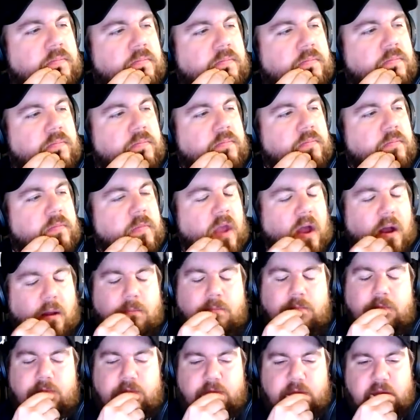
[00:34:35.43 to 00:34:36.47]
Yeah.
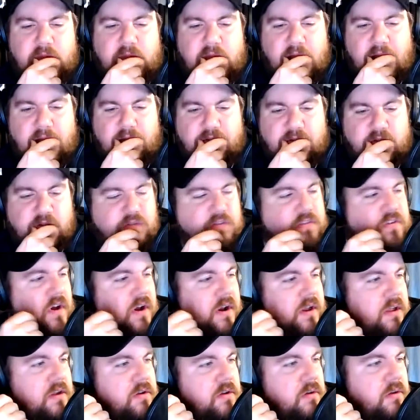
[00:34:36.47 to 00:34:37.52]
Johnny,
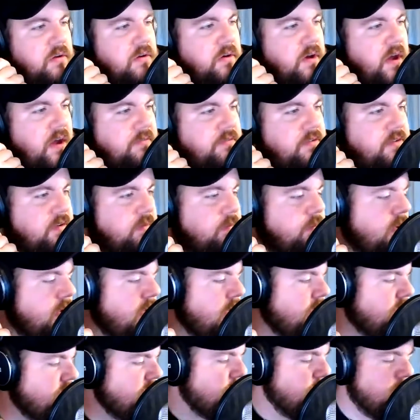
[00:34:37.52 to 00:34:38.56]
you have some
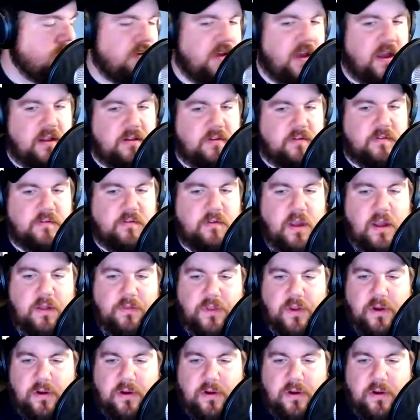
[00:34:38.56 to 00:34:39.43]
super chats out there?